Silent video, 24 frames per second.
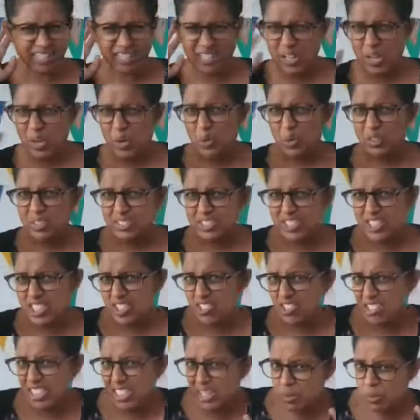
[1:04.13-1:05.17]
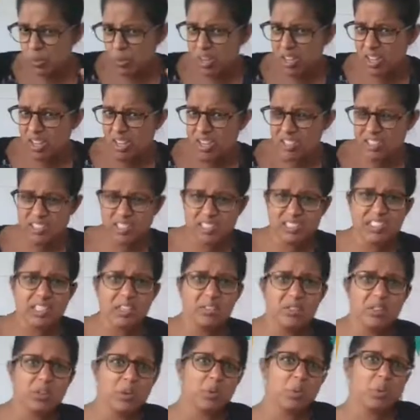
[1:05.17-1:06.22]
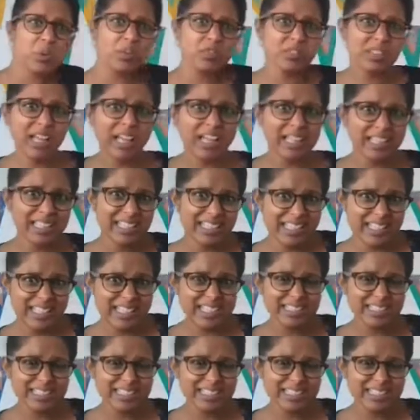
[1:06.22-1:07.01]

what's a tricky word? I don't know what that is.